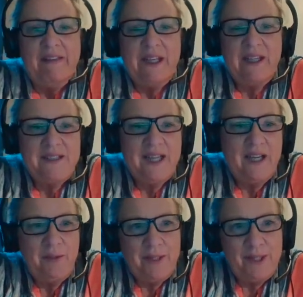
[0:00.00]
Then I'll tell
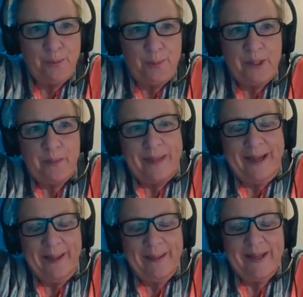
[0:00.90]
you a little bit
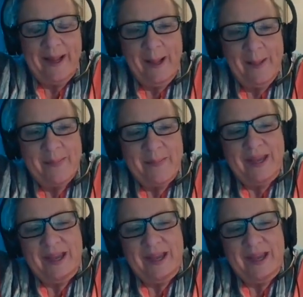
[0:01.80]
about um,